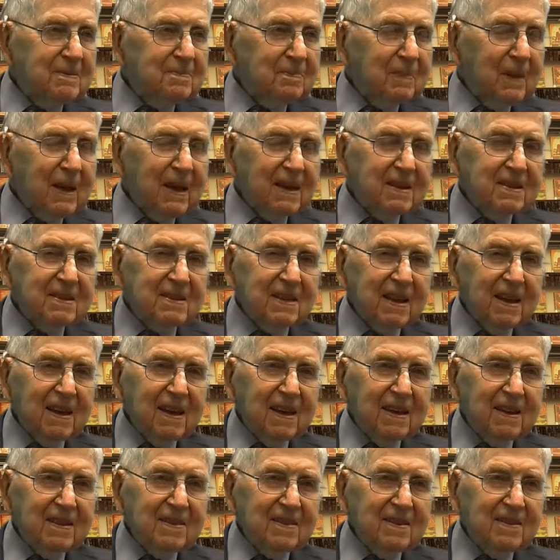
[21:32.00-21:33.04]
by
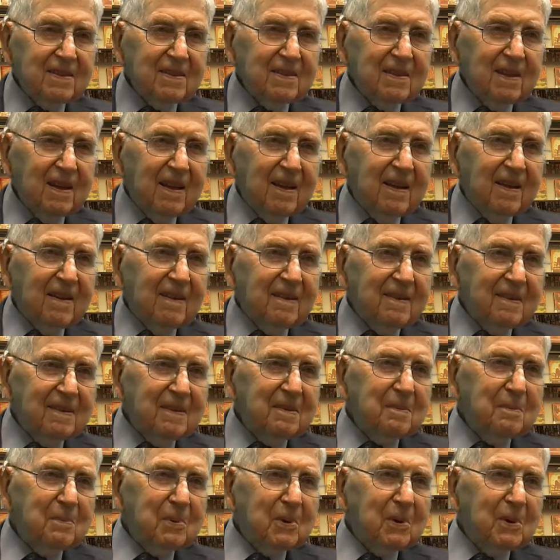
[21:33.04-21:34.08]
saying that an
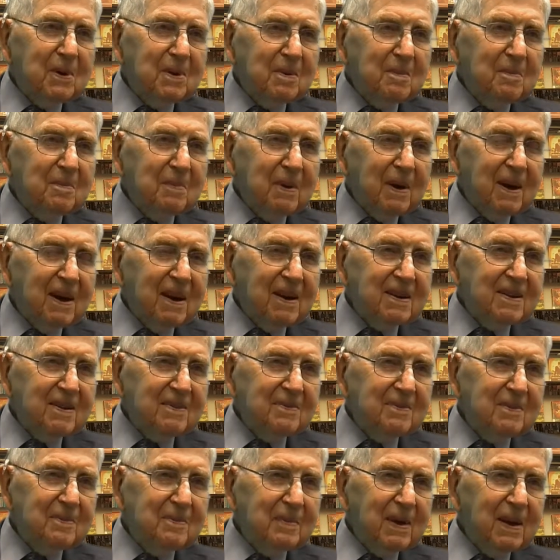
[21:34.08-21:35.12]
important part
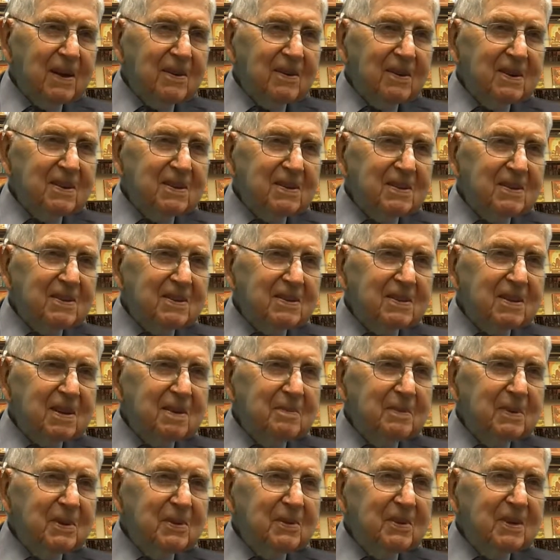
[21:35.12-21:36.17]
of a marriage is
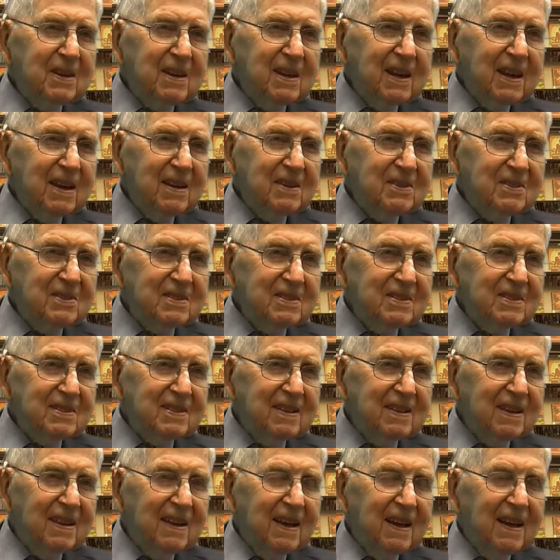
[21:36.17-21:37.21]
communication,
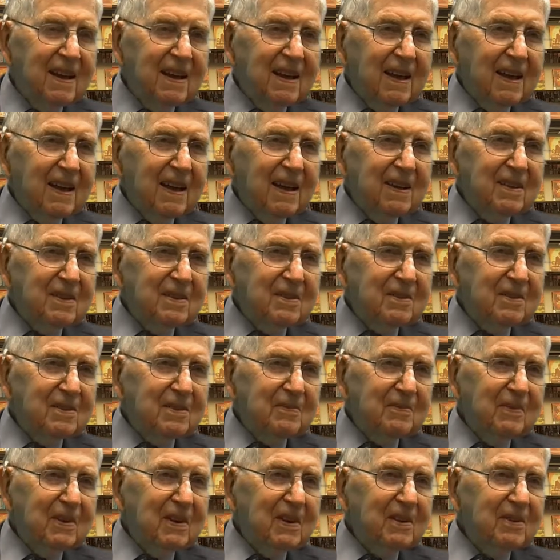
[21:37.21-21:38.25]
and there's
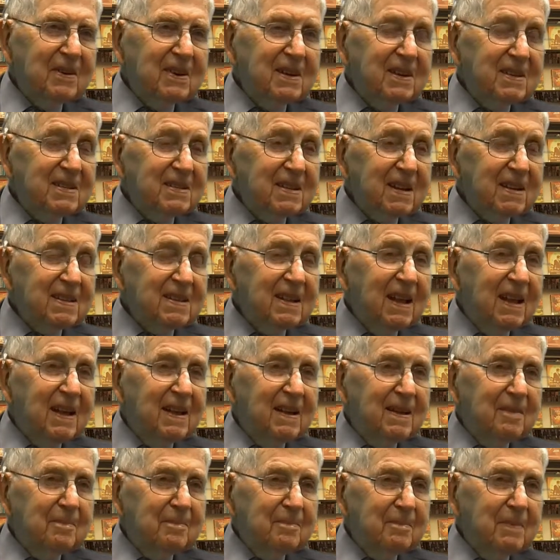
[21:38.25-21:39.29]
various
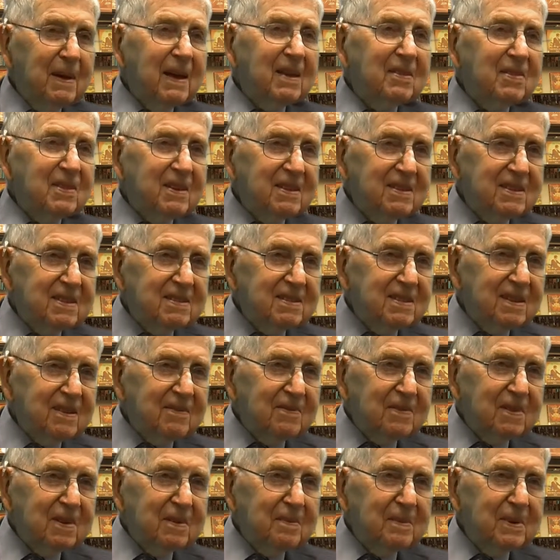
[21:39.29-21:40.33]
methods of
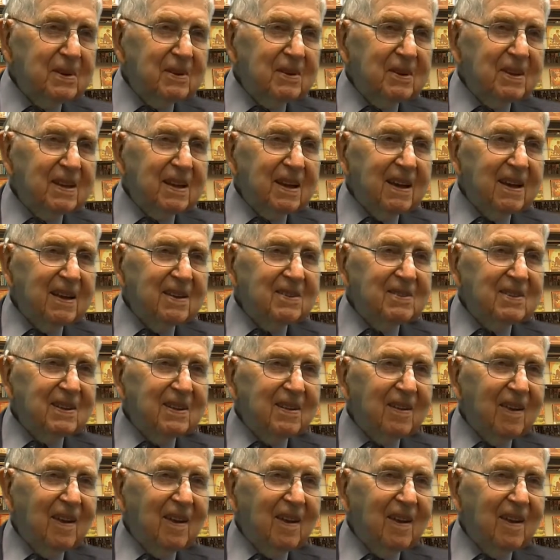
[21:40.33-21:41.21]
communication.